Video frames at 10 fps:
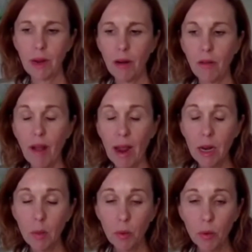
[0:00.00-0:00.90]
are
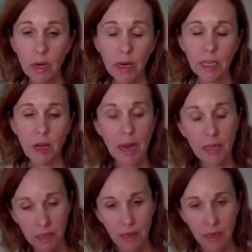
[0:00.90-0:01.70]
available, and it's, I guess,